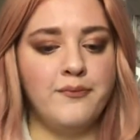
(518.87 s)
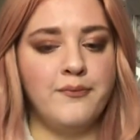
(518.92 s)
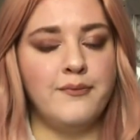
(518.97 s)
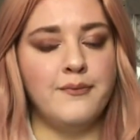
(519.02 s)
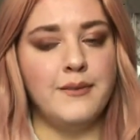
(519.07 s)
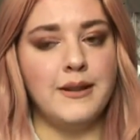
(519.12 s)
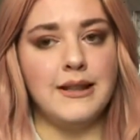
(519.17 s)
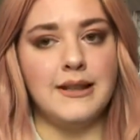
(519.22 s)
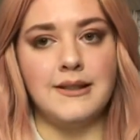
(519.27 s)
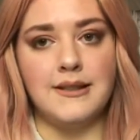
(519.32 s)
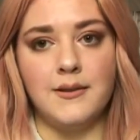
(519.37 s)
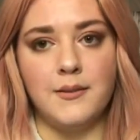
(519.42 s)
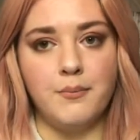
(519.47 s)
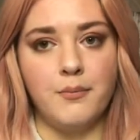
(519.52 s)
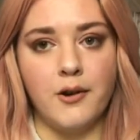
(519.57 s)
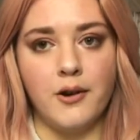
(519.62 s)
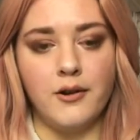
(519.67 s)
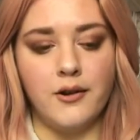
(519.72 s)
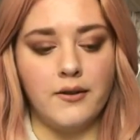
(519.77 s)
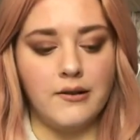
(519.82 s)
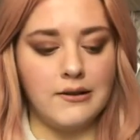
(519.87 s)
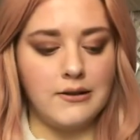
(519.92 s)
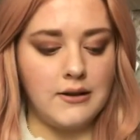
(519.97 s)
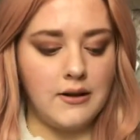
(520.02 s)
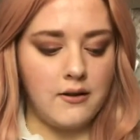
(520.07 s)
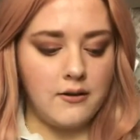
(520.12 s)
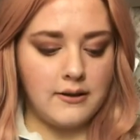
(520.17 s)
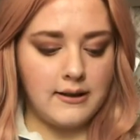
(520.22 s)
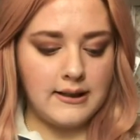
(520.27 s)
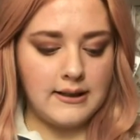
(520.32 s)
Because the products,
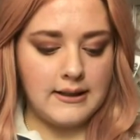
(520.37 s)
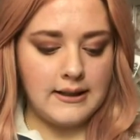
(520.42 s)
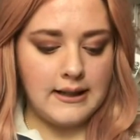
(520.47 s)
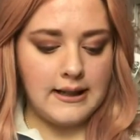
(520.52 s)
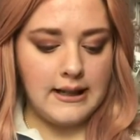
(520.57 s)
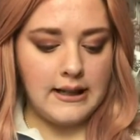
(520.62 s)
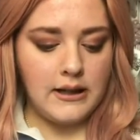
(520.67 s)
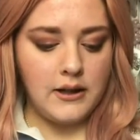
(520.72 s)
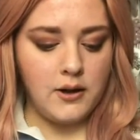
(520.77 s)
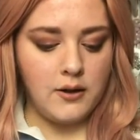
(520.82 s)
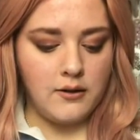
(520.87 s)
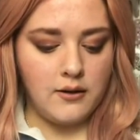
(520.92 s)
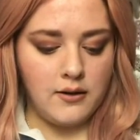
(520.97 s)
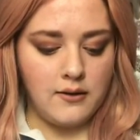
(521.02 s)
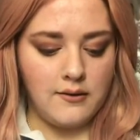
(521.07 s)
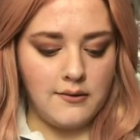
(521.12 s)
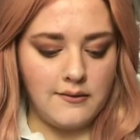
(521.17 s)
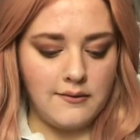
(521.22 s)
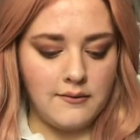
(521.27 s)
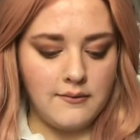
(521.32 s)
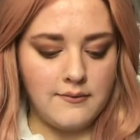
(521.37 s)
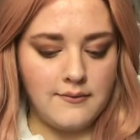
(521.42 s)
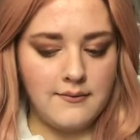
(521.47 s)
honestly, you can